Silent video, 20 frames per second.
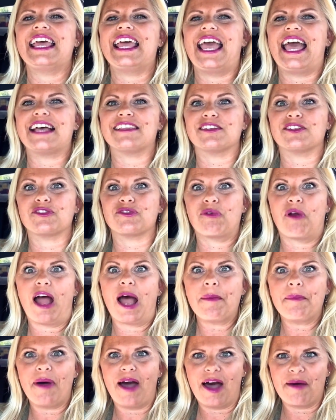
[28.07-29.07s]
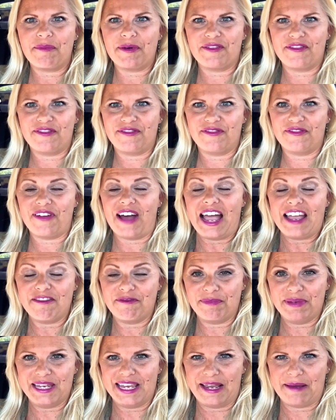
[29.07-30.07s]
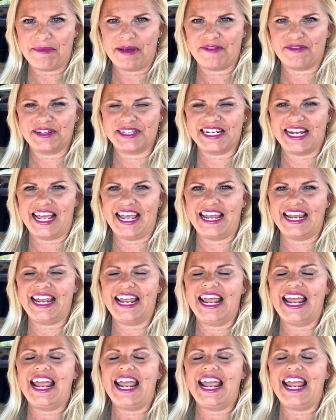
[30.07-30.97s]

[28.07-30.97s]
has a drop off of 5 p.m. every day